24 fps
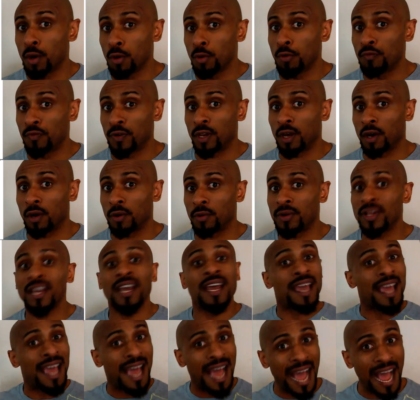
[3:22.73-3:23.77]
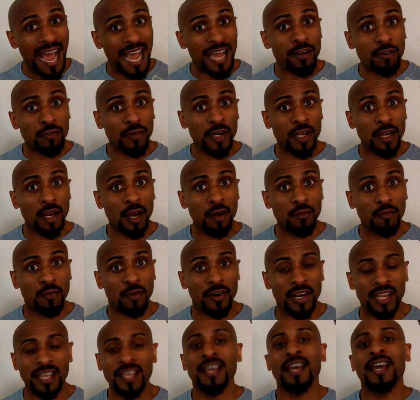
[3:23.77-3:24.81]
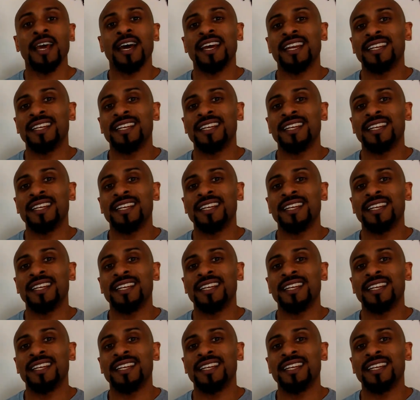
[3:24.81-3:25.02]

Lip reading: overload and recovery,